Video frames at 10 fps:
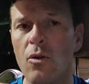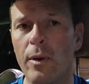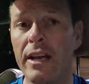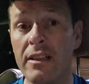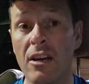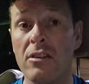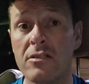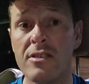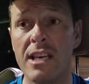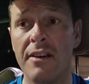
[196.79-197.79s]
We had the
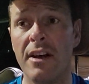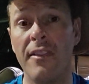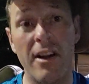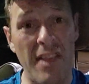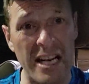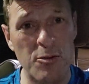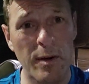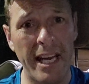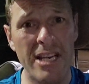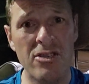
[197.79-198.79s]
ultrasound on there. That's where
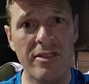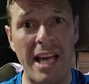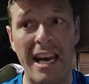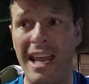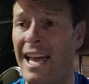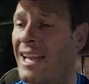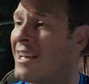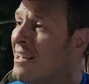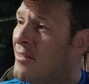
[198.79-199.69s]
he injured that leg.